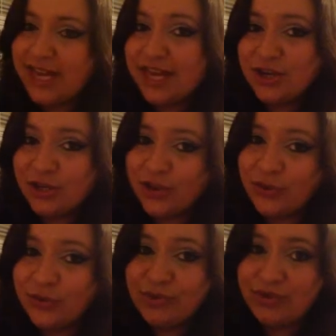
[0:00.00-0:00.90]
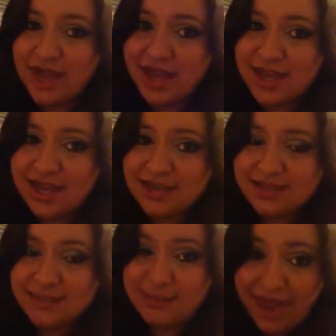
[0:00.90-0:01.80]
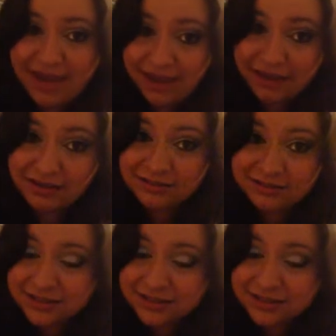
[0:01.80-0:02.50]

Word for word: it knew that its maker